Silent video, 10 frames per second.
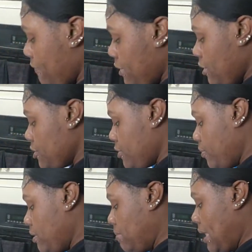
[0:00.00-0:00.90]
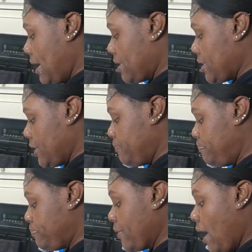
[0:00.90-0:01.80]
the nerves to wear black, so
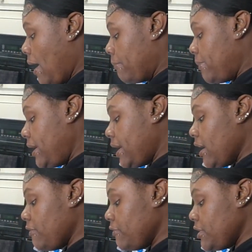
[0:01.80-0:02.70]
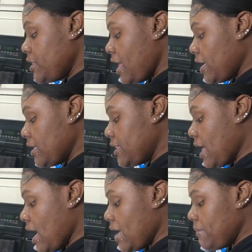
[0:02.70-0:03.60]
be careful. Just take your
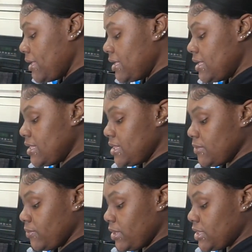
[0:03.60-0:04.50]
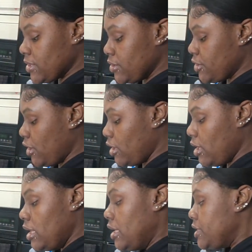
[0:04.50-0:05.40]
time, and then this is when it's going to
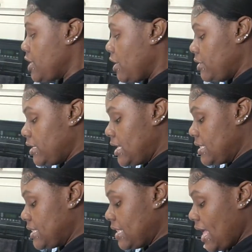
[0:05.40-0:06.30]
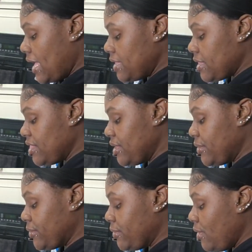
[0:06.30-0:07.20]
start turning its nice
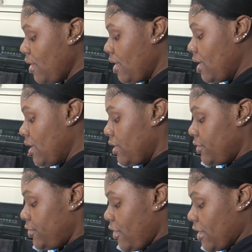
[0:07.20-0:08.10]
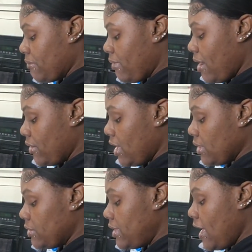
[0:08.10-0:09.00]
little dark brown
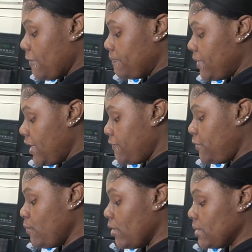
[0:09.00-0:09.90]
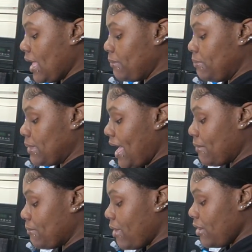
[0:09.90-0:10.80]
color. Now, if you want like
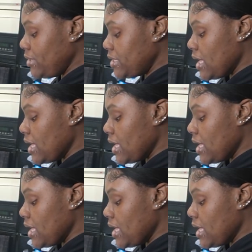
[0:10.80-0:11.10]
black brownies,